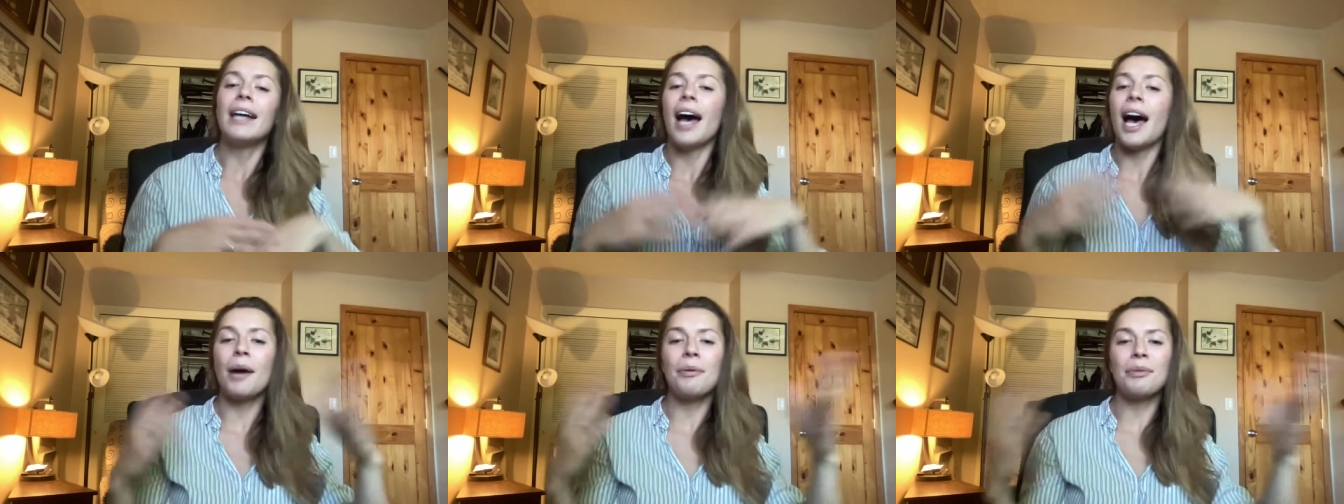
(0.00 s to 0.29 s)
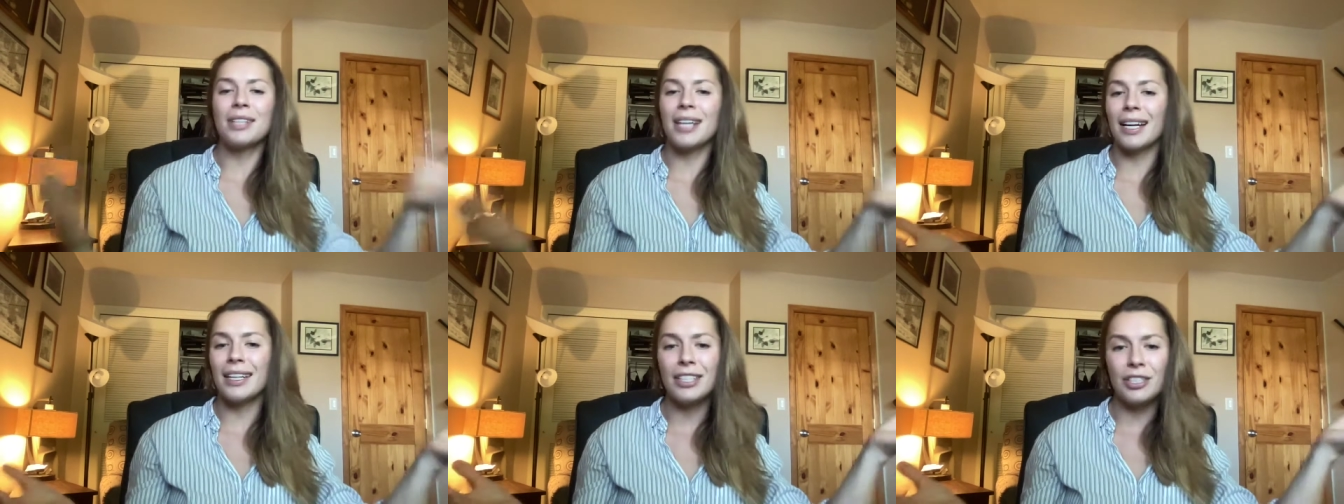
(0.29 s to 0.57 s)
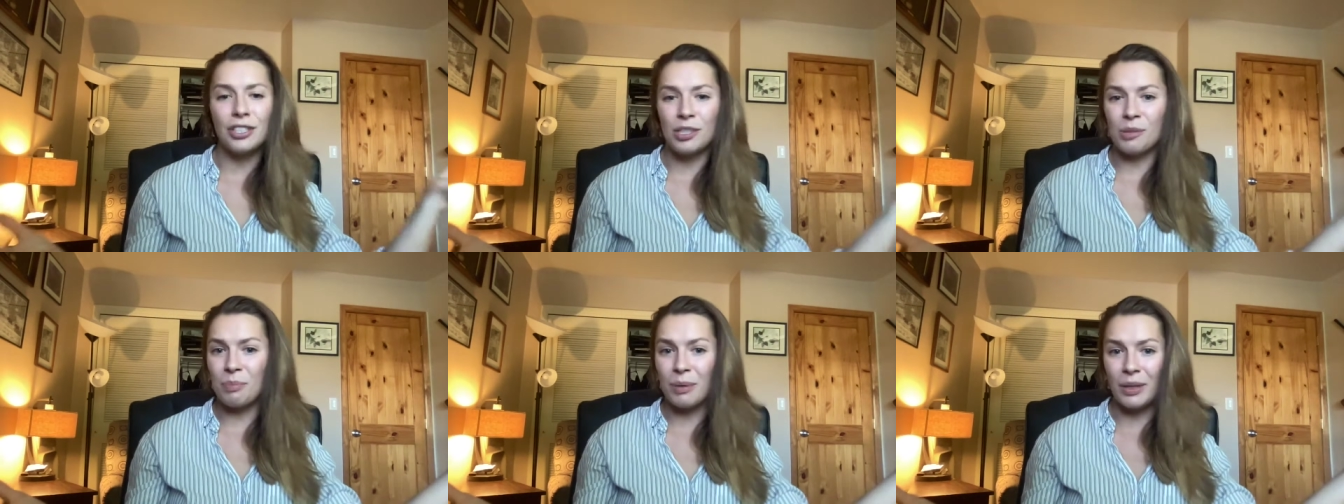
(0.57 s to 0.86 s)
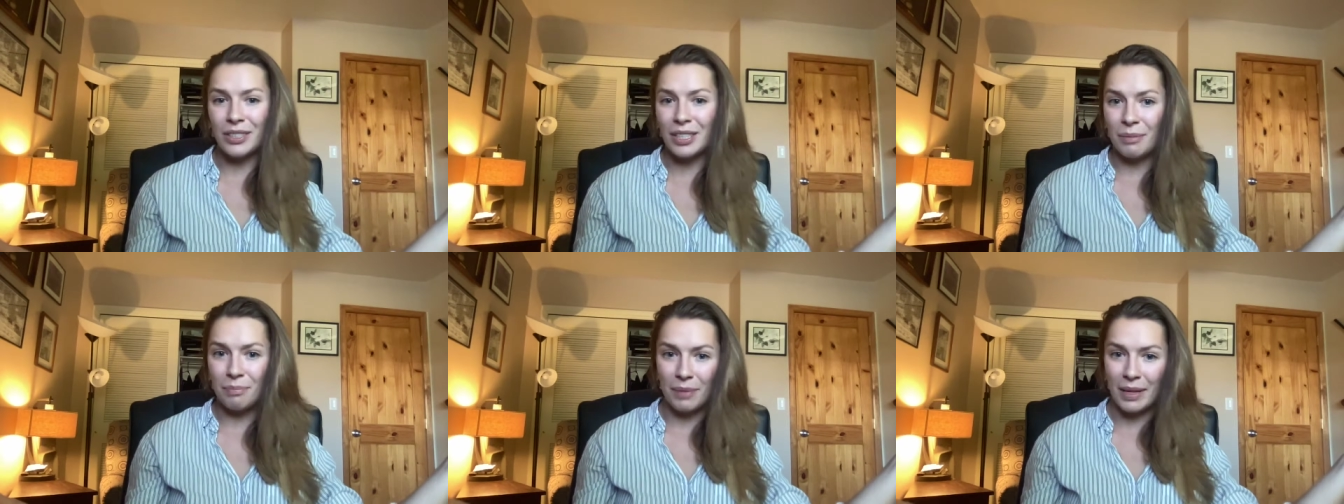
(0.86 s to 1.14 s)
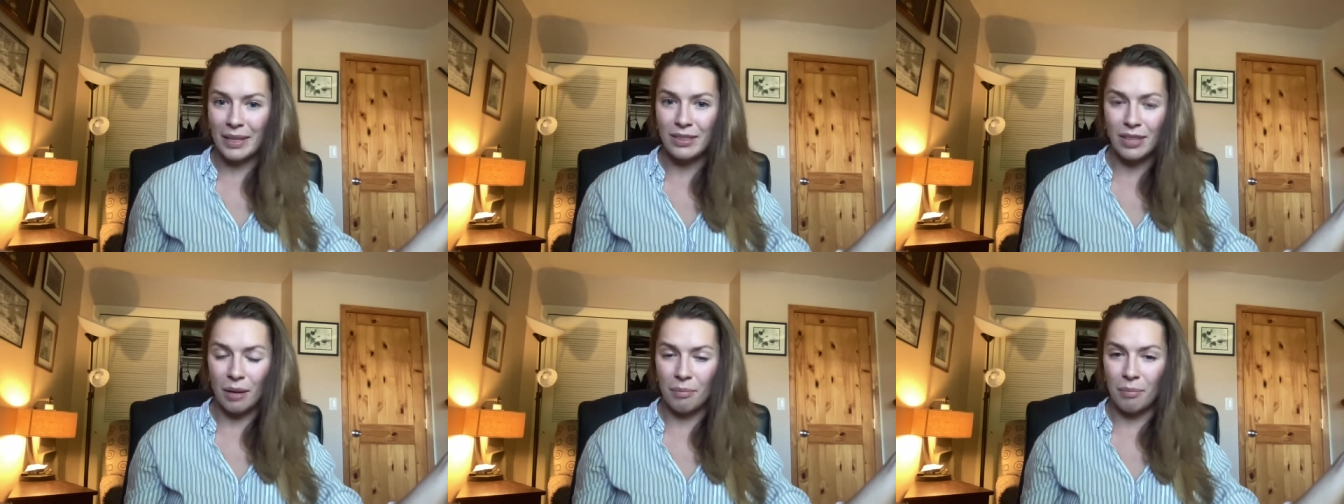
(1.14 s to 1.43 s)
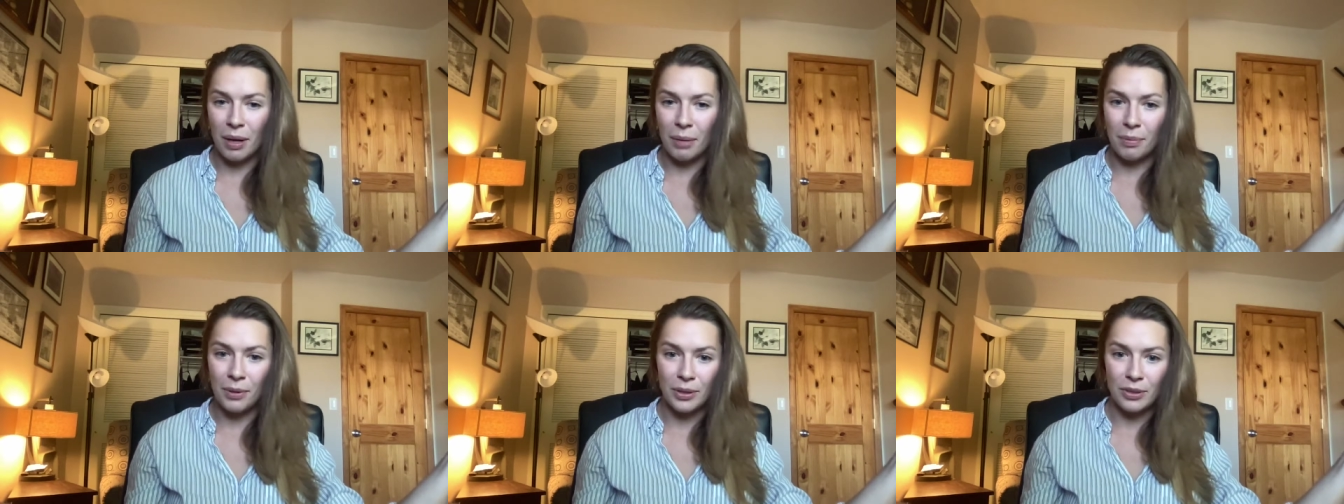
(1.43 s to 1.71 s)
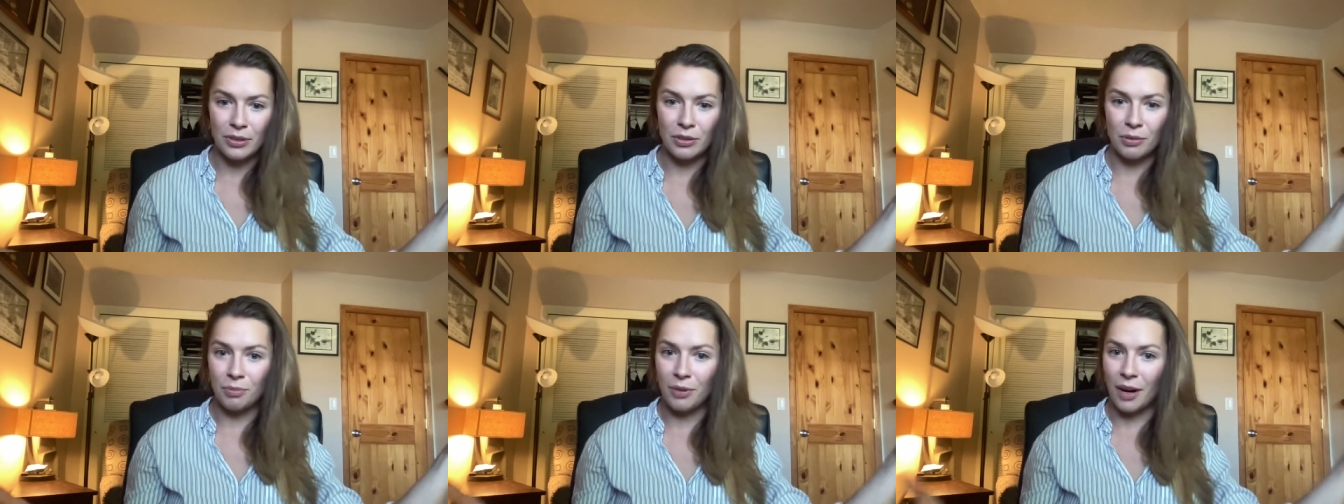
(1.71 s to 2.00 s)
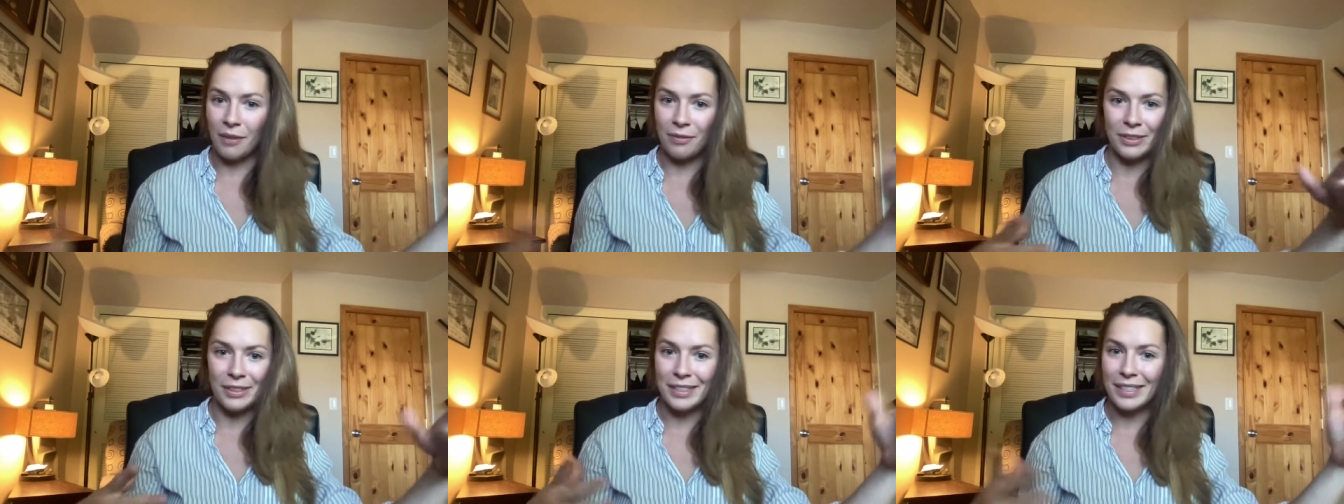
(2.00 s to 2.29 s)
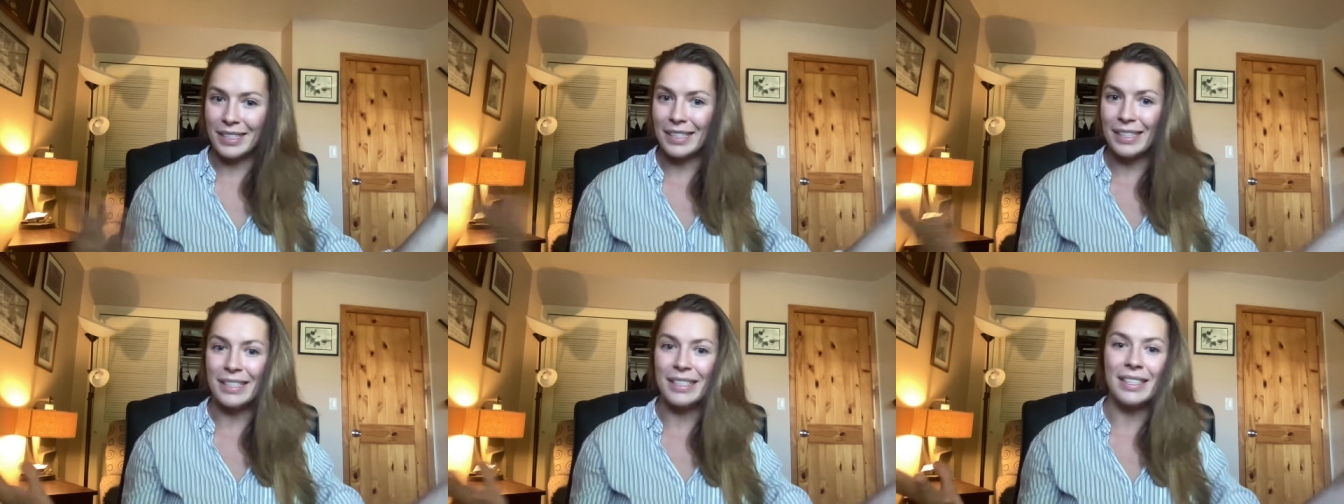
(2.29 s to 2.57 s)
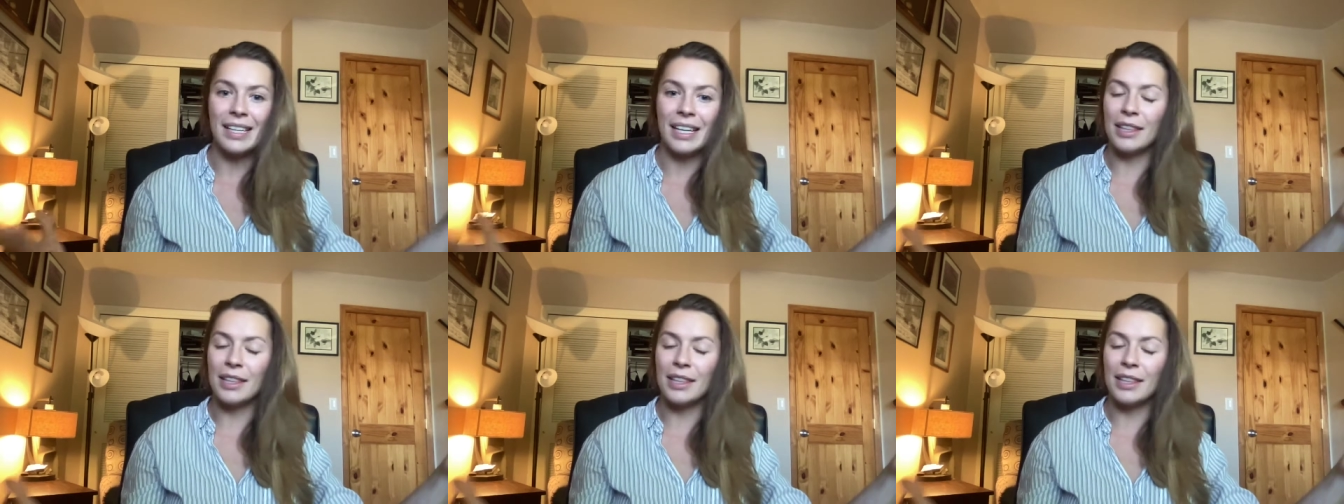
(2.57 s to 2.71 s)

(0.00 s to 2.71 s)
I would kind of just build it based on my personal preferences,